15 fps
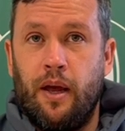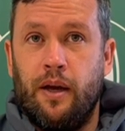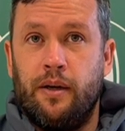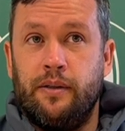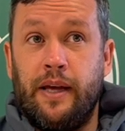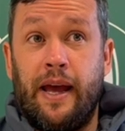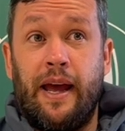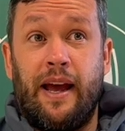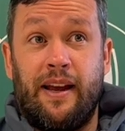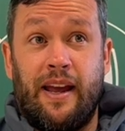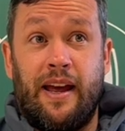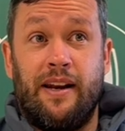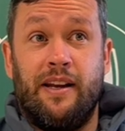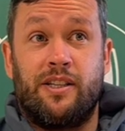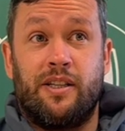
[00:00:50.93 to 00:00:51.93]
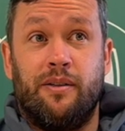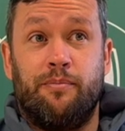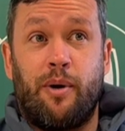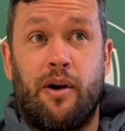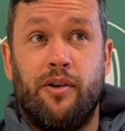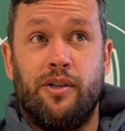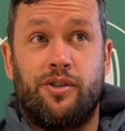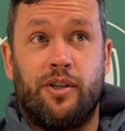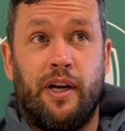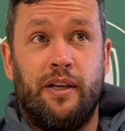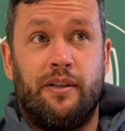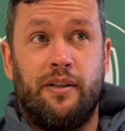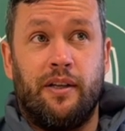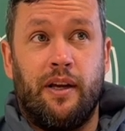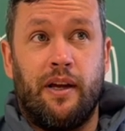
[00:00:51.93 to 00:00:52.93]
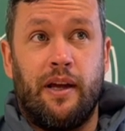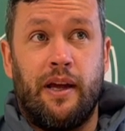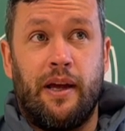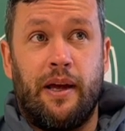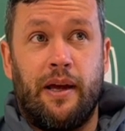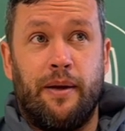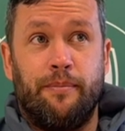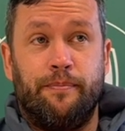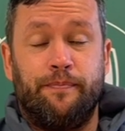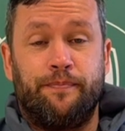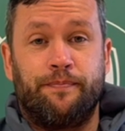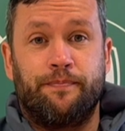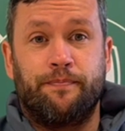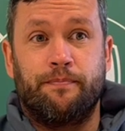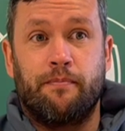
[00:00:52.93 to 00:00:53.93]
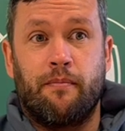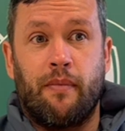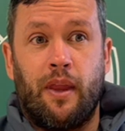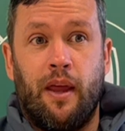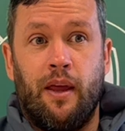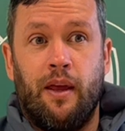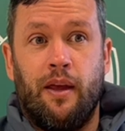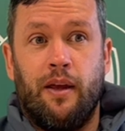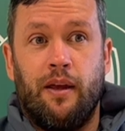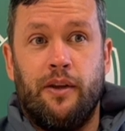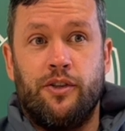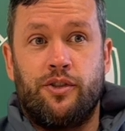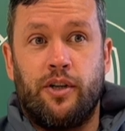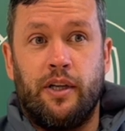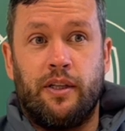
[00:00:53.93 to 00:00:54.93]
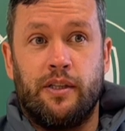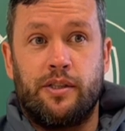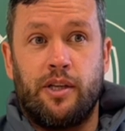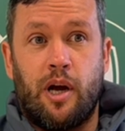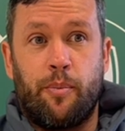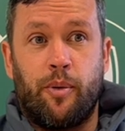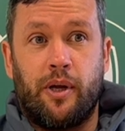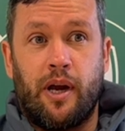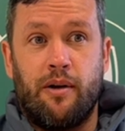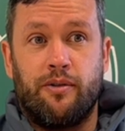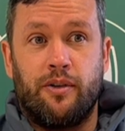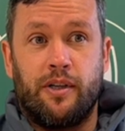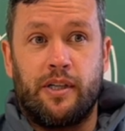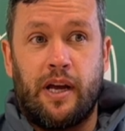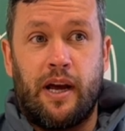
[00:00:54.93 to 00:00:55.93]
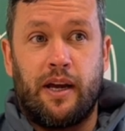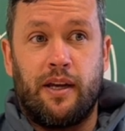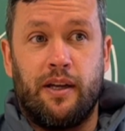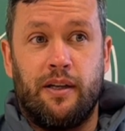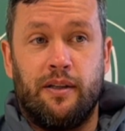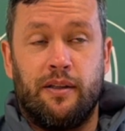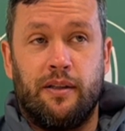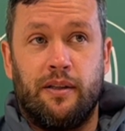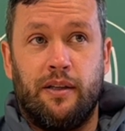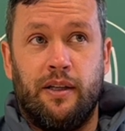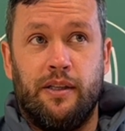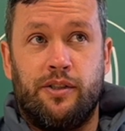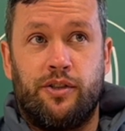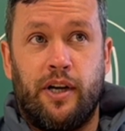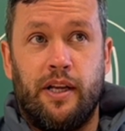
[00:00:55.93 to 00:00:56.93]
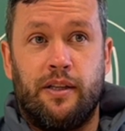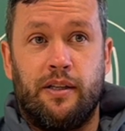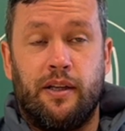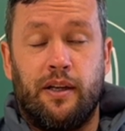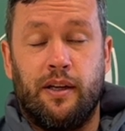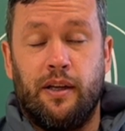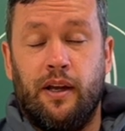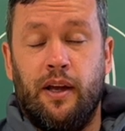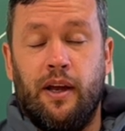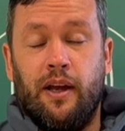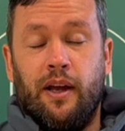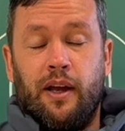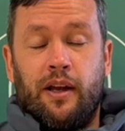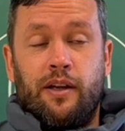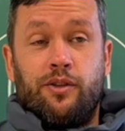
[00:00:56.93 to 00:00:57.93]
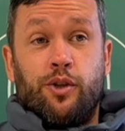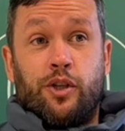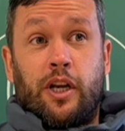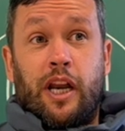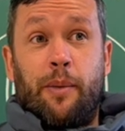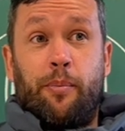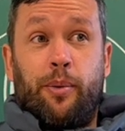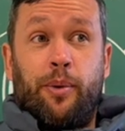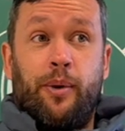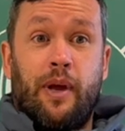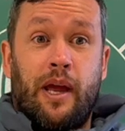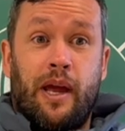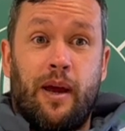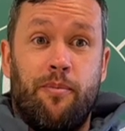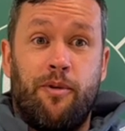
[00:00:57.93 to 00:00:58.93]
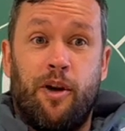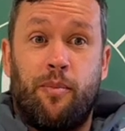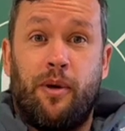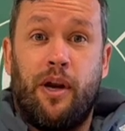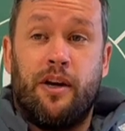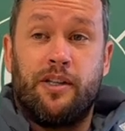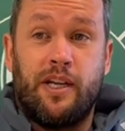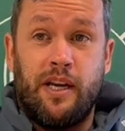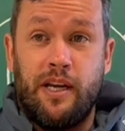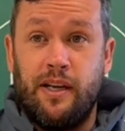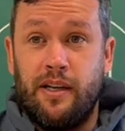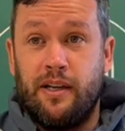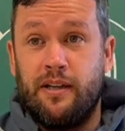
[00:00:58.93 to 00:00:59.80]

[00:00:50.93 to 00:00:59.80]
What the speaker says: Yeah, again, listen, Barry's tried to stop a counter attack, and he's tried to just clip their player's heel.